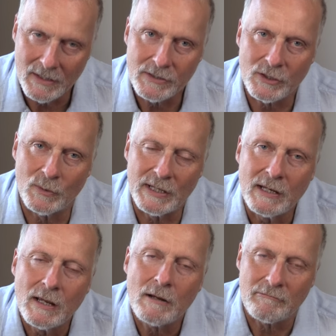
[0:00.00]
So
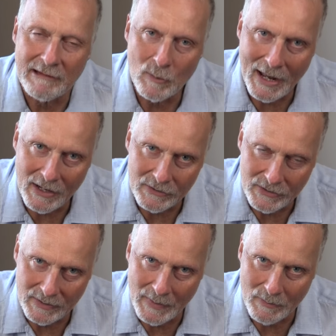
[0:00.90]
we
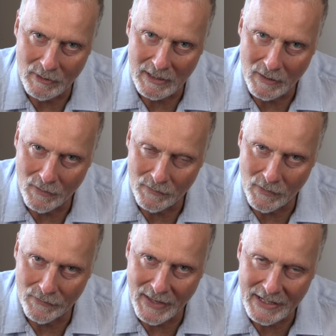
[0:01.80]
rewound the memory
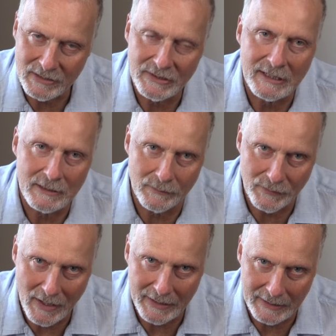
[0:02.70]
of that, and then he could
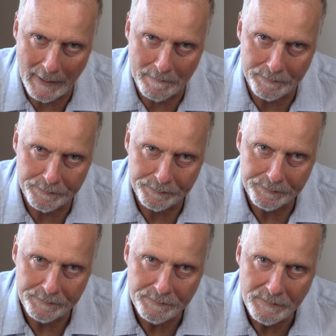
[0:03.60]
fly again.
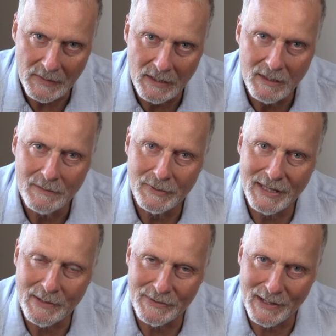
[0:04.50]

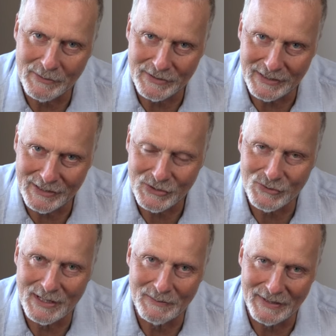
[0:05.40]
But that was an
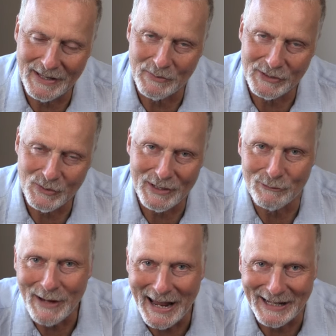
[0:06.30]
extremely, that was quite a
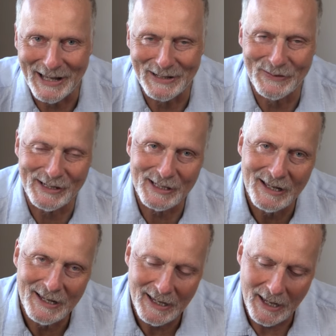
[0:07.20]
rare kind
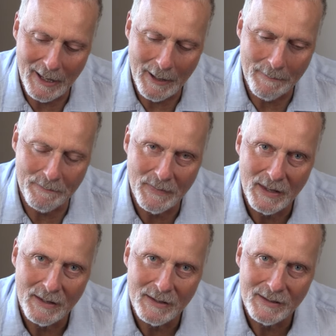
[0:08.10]
of
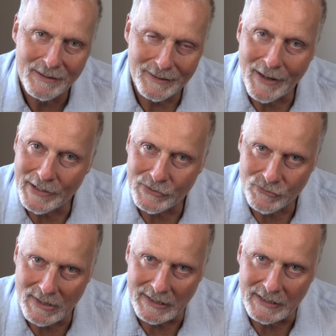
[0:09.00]

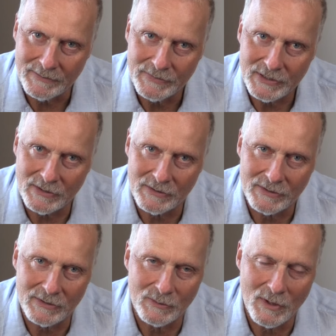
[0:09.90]
client, really,
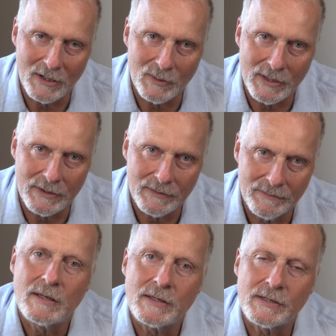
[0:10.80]
to work with.
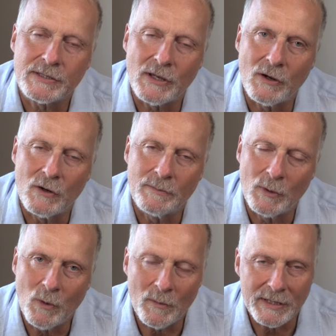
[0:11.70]
So,
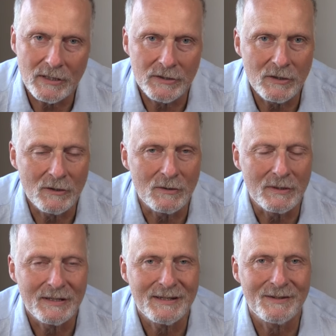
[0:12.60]
but what we can
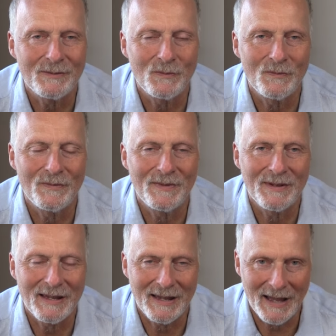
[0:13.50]
do
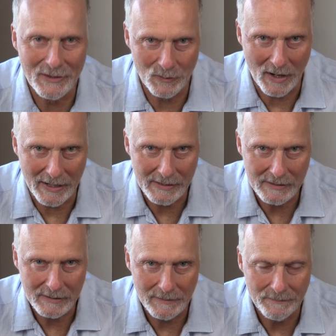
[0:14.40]

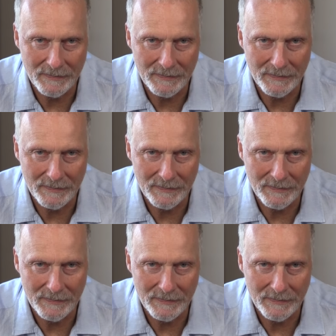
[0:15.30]
otherwise